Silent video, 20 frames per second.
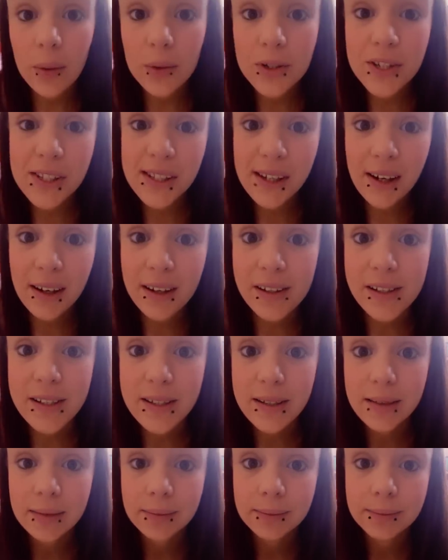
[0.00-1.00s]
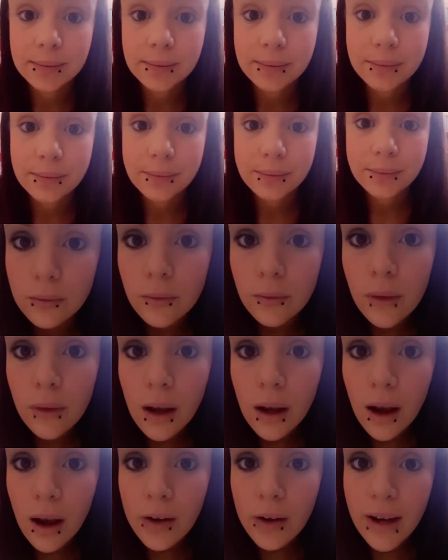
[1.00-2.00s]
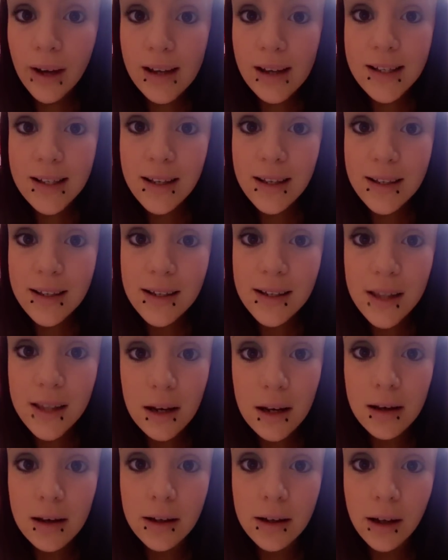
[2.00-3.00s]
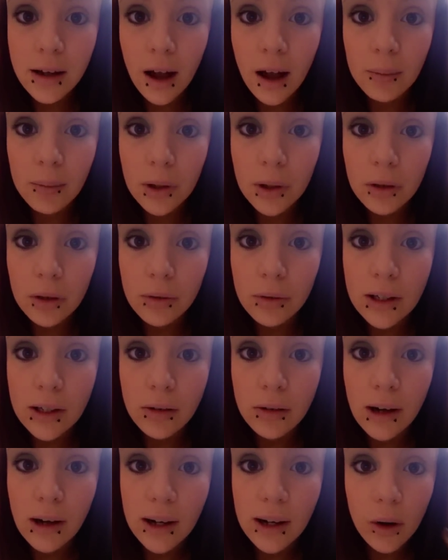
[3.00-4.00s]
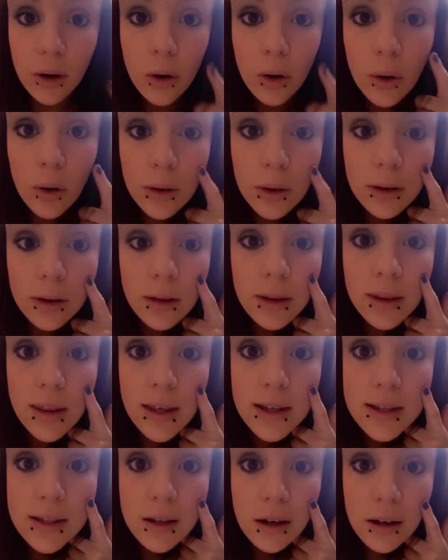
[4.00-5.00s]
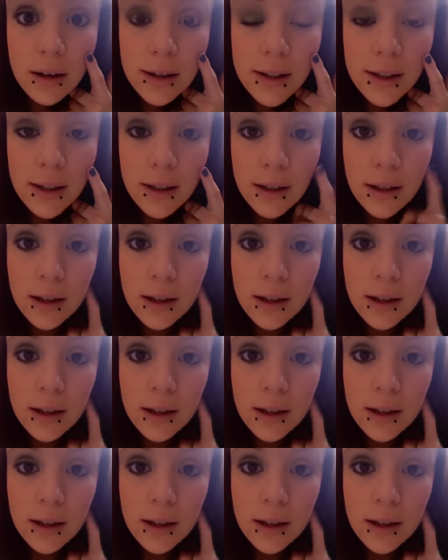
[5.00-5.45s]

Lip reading: Now onto the eyes. Okay, so this is the look I'm going to recreate on this eye.